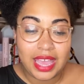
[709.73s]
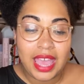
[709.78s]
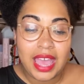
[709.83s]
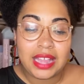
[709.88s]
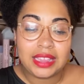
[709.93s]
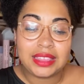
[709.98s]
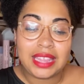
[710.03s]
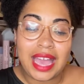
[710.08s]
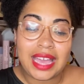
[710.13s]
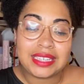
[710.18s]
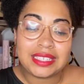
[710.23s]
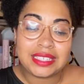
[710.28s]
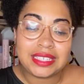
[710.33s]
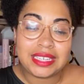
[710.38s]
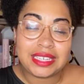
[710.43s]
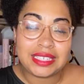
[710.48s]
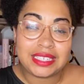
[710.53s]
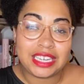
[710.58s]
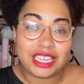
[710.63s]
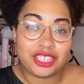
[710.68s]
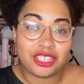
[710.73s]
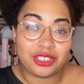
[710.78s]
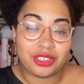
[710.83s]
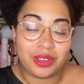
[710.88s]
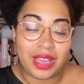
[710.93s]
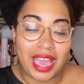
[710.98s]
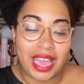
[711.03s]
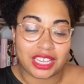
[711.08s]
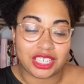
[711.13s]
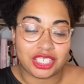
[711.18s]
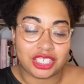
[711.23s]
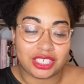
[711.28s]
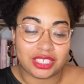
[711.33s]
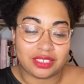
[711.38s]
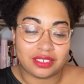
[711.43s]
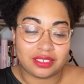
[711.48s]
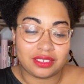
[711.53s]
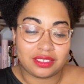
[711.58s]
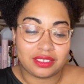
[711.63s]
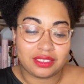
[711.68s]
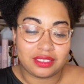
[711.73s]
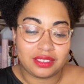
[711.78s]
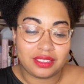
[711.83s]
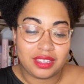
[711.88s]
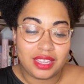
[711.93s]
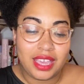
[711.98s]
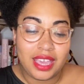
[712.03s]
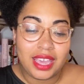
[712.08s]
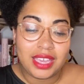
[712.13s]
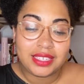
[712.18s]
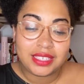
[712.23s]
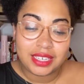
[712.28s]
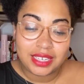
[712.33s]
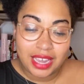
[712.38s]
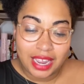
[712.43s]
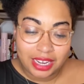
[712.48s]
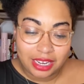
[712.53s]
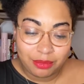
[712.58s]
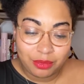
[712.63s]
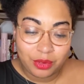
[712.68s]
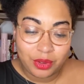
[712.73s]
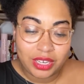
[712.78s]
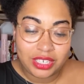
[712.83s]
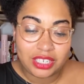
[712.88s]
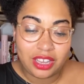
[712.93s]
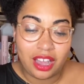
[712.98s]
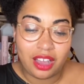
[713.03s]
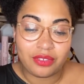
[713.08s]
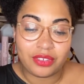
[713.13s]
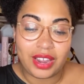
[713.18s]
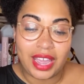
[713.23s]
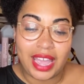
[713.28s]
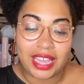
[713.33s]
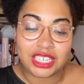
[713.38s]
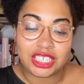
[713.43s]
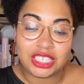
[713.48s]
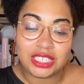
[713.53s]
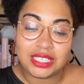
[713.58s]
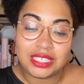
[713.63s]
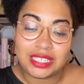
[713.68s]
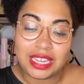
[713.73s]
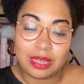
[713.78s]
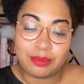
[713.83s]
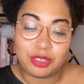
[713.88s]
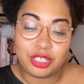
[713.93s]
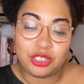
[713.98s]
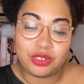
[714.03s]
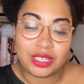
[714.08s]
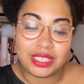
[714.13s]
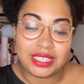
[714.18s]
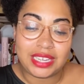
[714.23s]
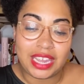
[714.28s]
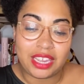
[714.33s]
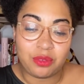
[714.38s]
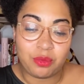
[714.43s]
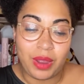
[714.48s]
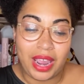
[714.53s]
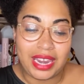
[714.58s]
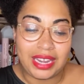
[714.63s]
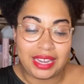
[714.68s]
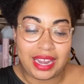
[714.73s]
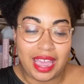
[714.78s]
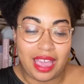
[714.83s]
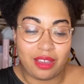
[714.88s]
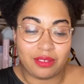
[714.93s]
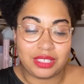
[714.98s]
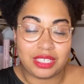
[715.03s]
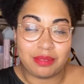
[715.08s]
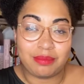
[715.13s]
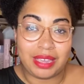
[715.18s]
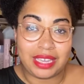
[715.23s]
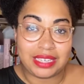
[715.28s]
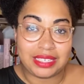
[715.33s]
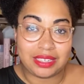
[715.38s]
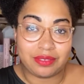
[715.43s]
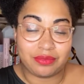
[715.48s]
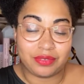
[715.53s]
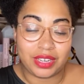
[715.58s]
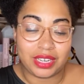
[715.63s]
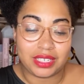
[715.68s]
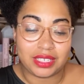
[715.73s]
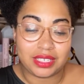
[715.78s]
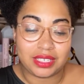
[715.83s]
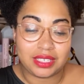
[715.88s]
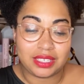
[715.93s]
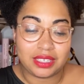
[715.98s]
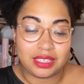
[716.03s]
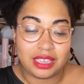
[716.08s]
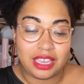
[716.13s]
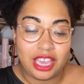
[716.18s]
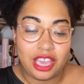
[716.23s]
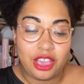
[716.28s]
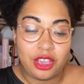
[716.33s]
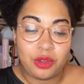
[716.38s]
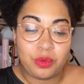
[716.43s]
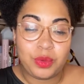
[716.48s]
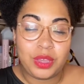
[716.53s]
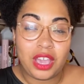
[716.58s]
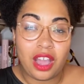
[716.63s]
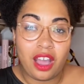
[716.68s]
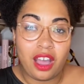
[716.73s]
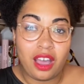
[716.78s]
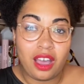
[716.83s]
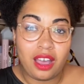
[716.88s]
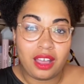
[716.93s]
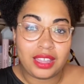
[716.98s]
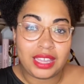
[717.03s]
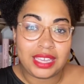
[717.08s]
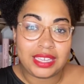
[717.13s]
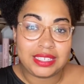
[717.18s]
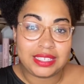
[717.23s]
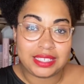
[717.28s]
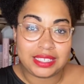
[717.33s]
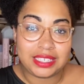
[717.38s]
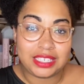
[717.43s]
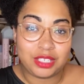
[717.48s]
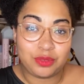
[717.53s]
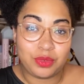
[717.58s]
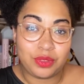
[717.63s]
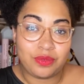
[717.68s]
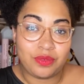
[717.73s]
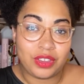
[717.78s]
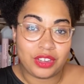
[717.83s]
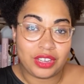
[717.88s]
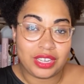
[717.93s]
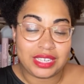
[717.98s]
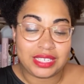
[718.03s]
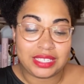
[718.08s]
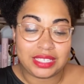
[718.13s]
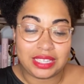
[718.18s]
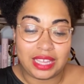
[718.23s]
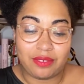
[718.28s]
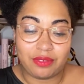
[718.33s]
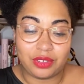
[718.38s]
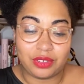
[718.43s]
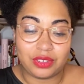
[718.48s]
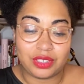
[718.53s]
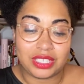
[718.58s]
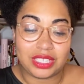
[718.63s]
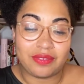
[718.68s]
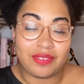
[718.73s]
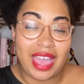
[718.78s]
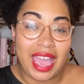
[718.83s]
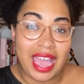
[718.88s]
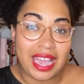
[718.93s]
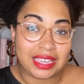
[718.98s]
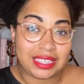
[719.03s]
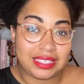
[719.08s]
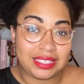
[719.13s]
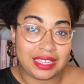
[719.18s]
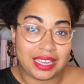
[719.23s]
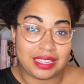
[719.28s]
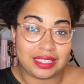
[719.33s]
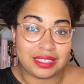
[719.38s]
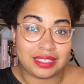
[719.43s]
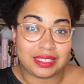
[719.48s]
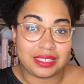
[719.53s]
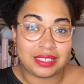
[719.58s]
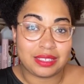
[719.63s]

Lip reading: Lastly, intentional action. Tonight, I'm going to offer action steps you can take right now to make a difference. We all exist with various levels of access,